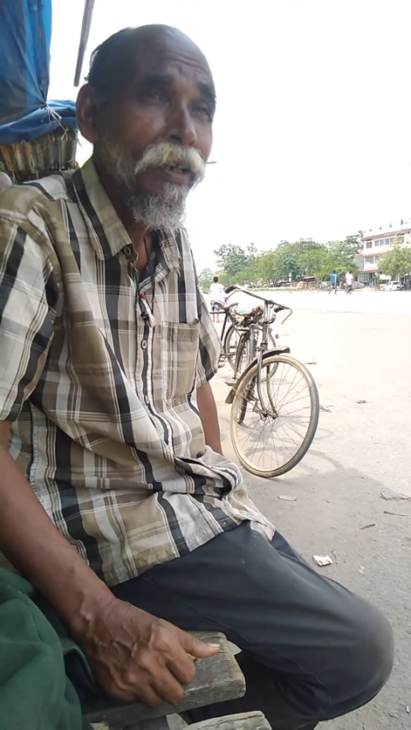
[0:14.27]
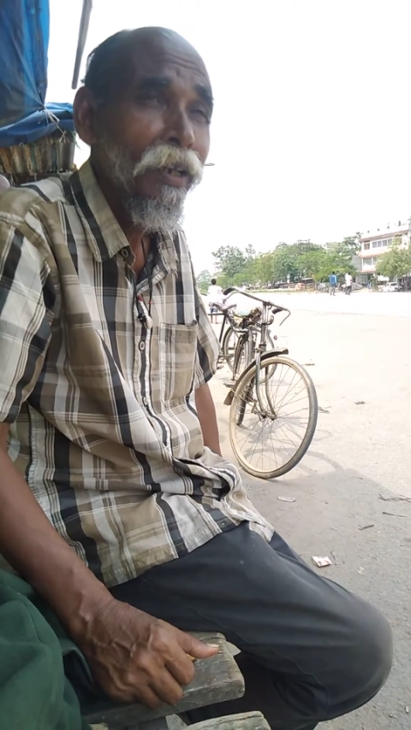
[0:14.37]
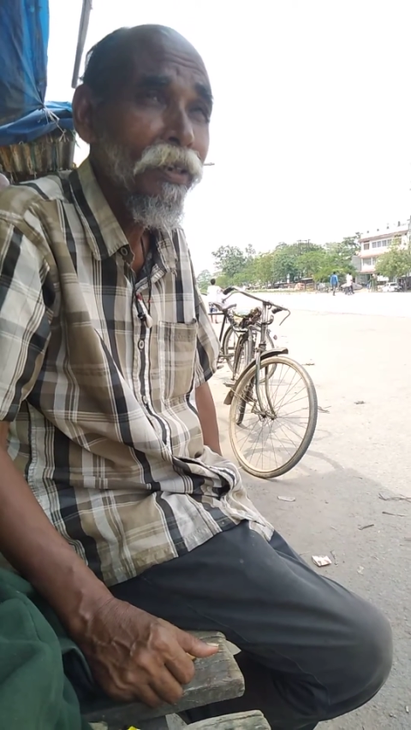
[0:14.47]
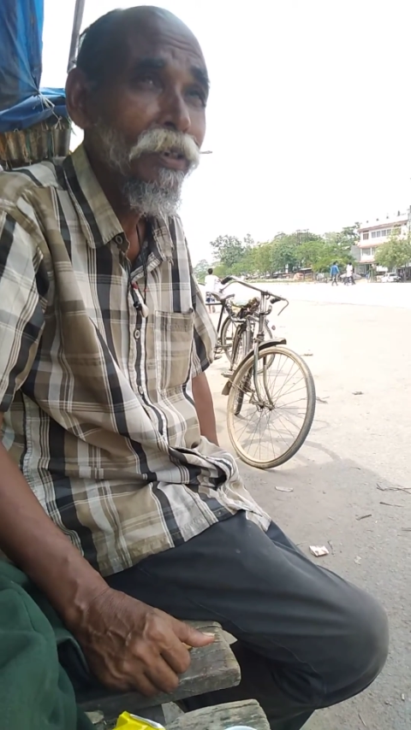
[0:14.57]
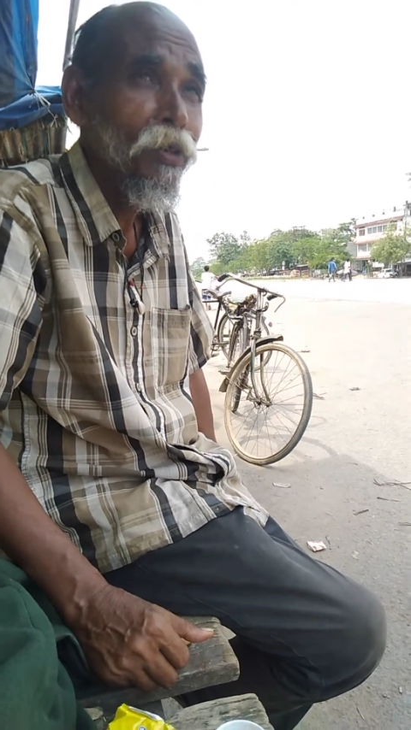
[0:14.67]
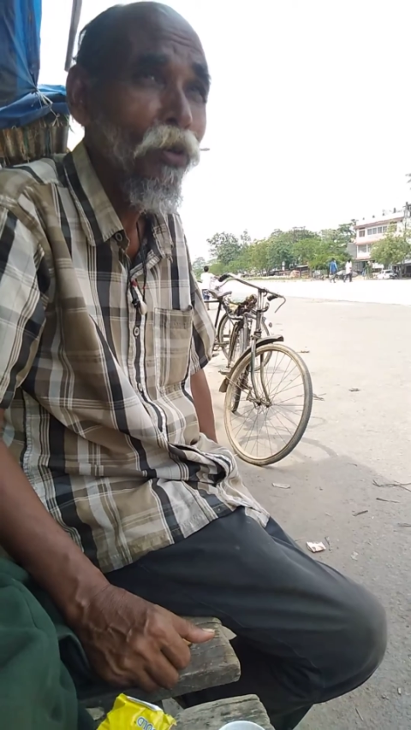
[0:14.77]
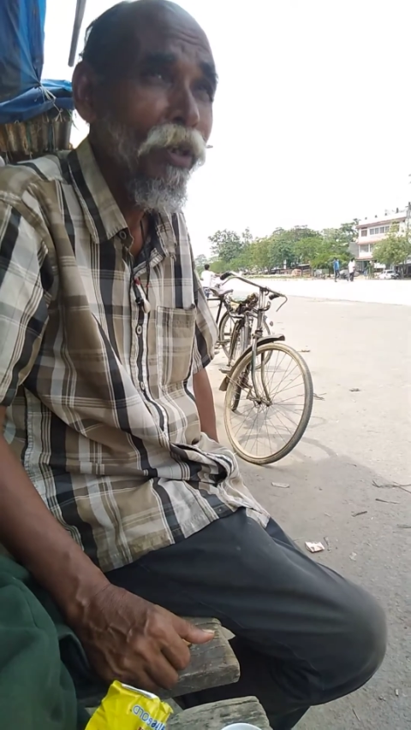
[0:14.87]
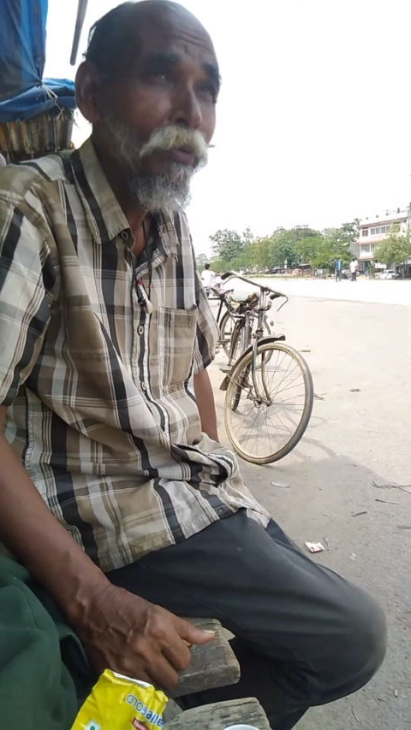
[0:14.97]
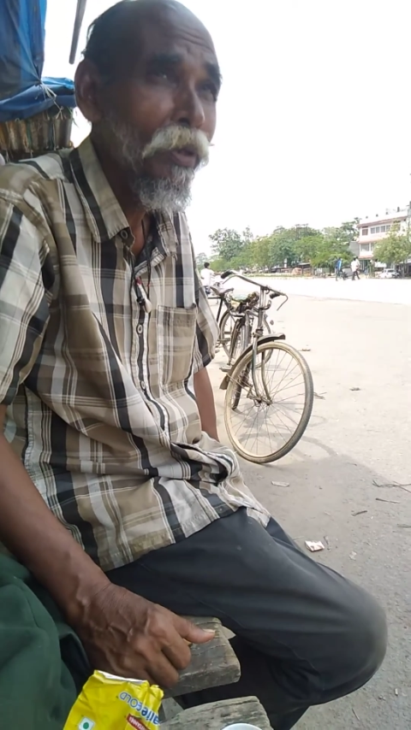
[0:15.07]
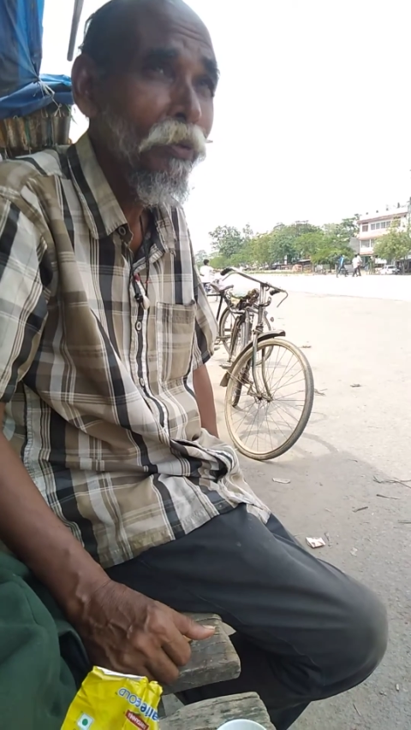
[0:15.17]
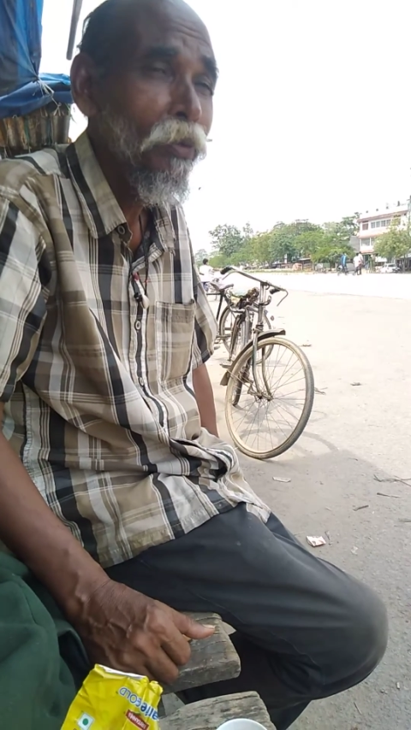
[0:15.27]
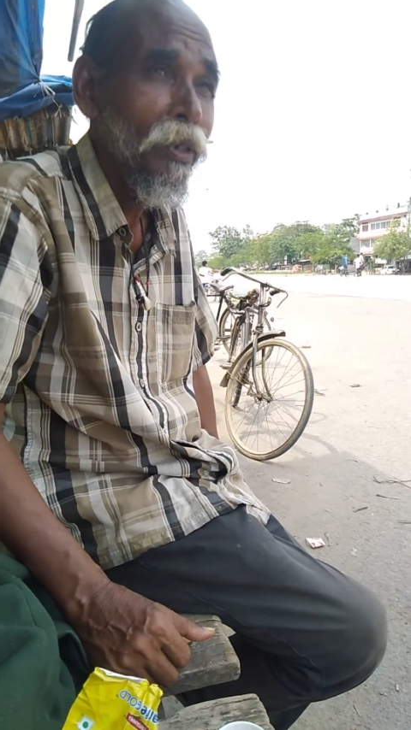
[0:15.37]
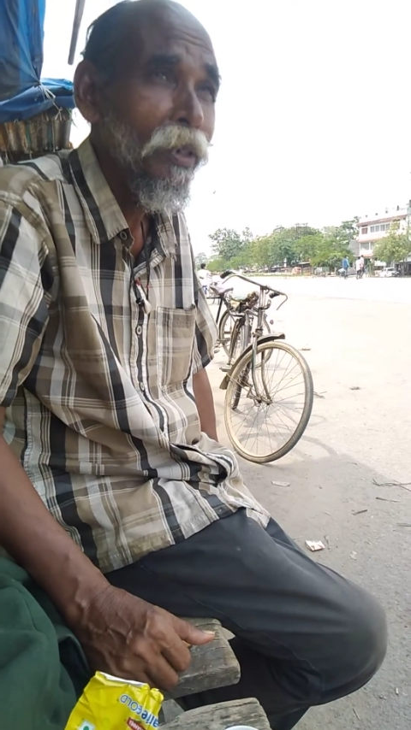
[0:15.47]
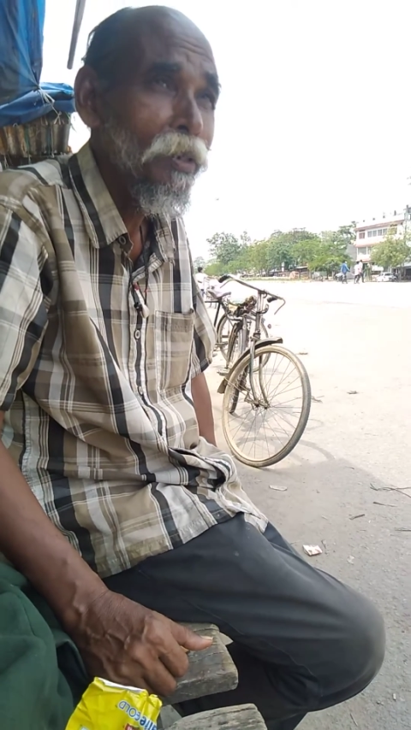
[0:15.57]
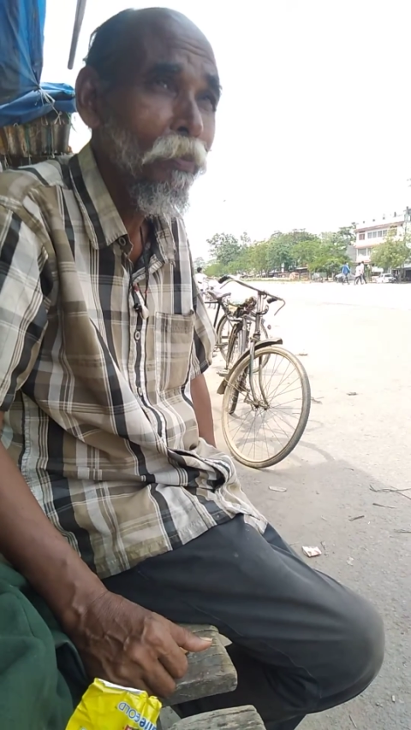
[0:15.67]
Lunch is not available in
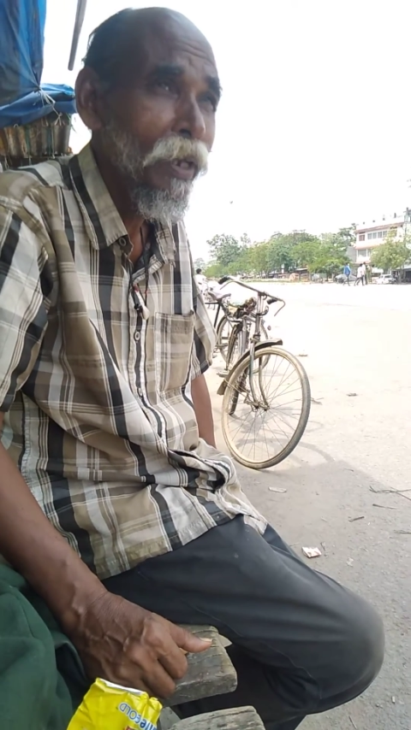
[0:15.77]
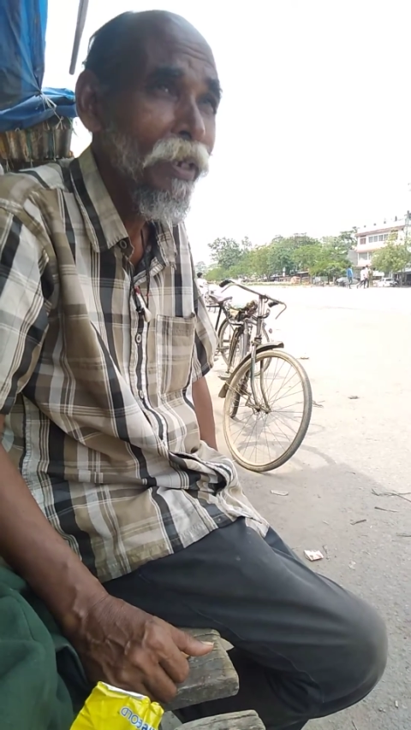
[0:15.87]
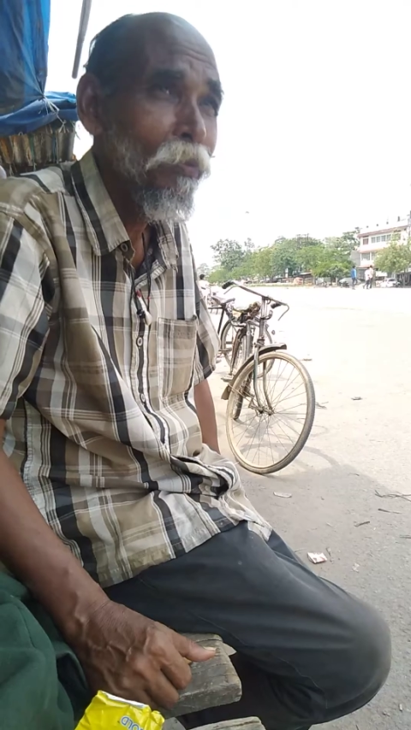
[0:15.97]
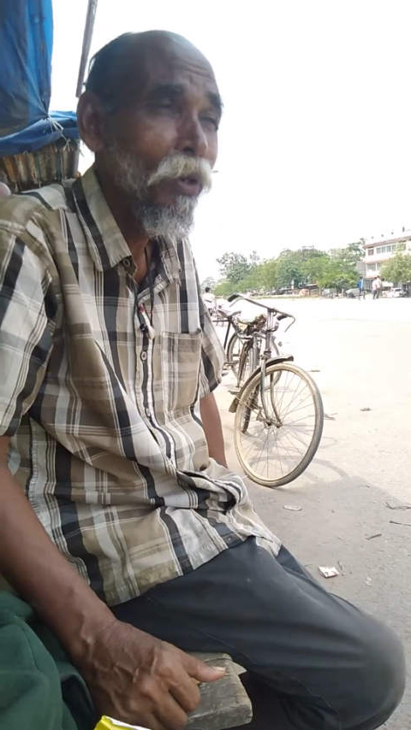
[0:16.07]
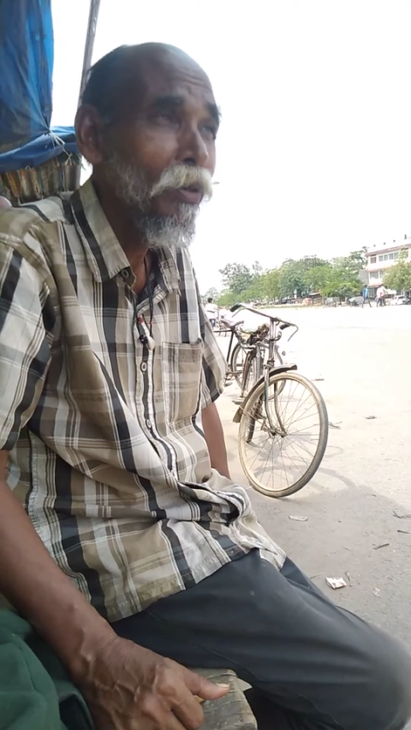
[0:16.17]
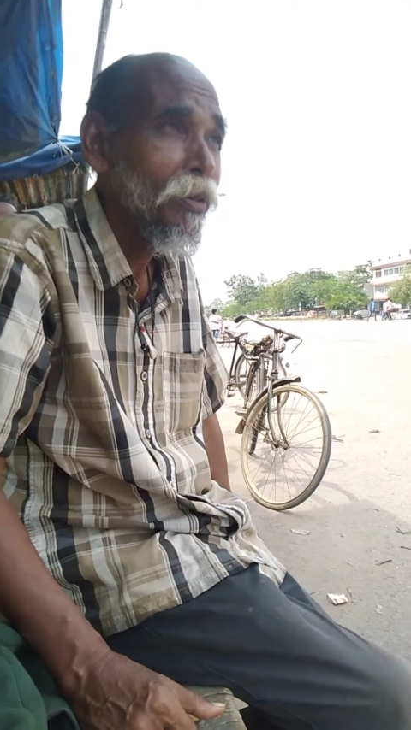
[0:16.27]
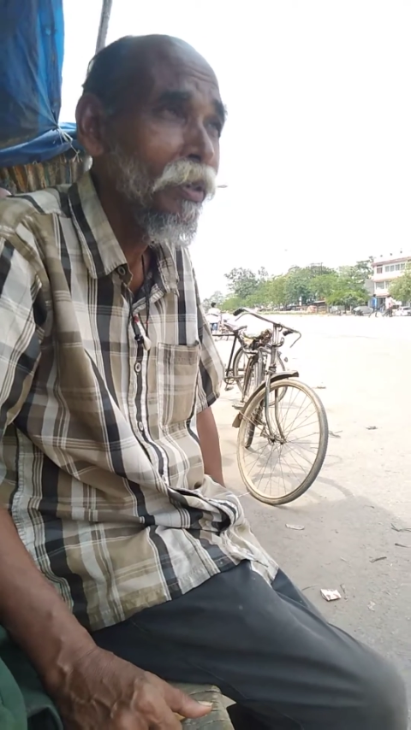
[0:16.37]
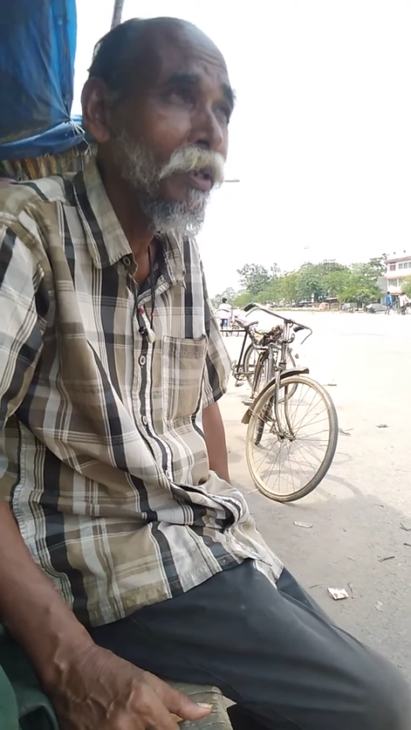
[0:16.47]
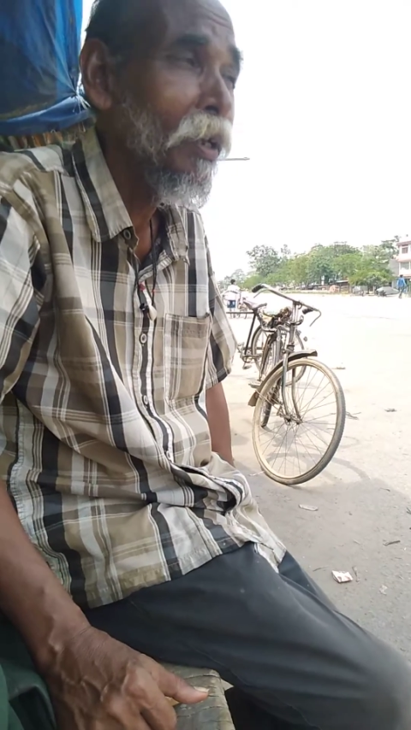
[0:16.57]
this place because there